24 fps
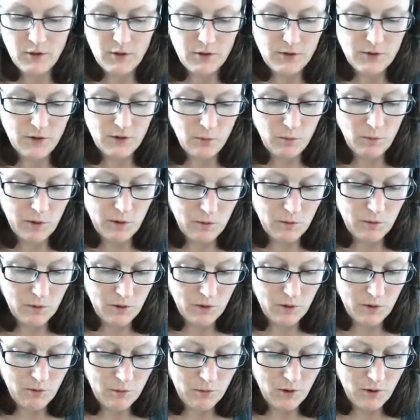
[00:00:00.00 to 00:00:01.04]
So we
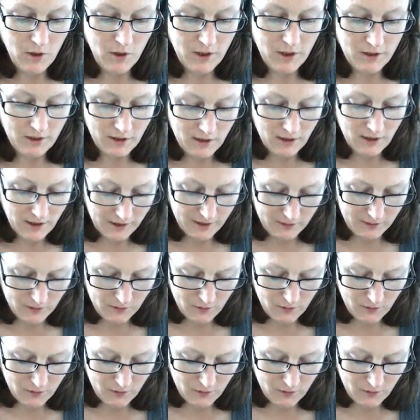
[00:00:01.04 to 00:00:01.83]
would combine the like